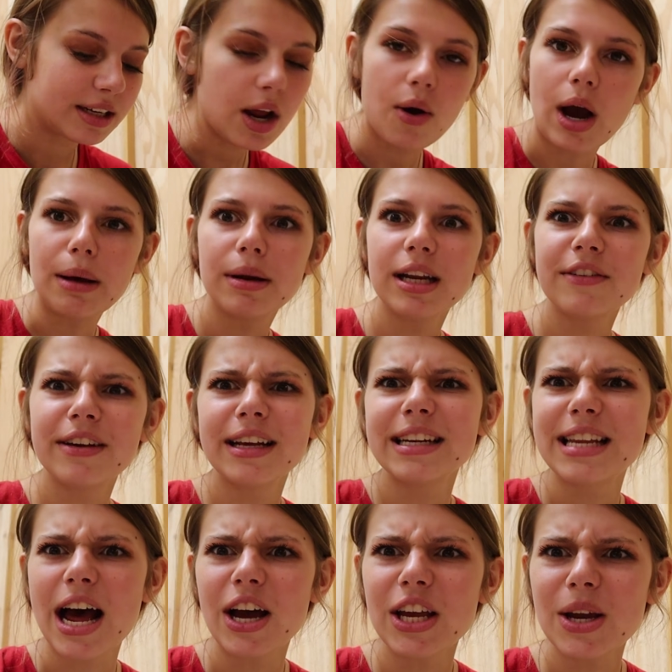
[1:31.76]
no, I'm not
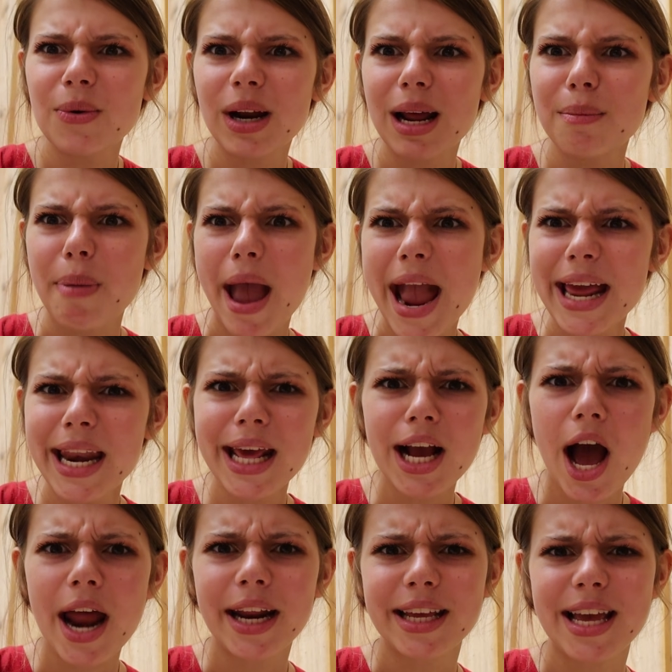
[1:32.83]
even tell you what I'm painting
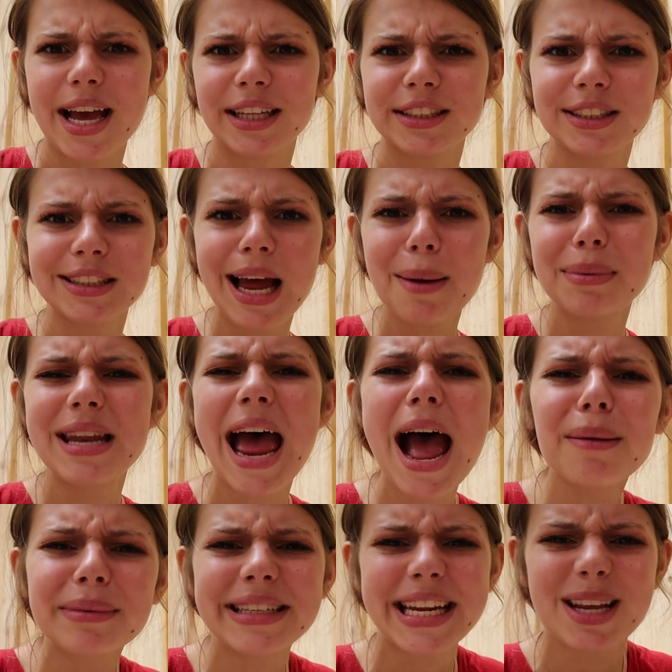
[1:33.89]
on it yet. Stop
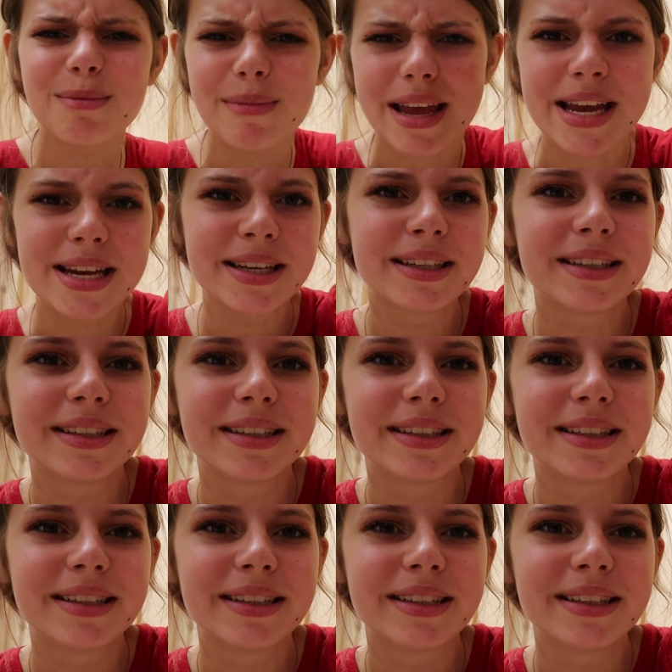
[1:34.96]
tempting me.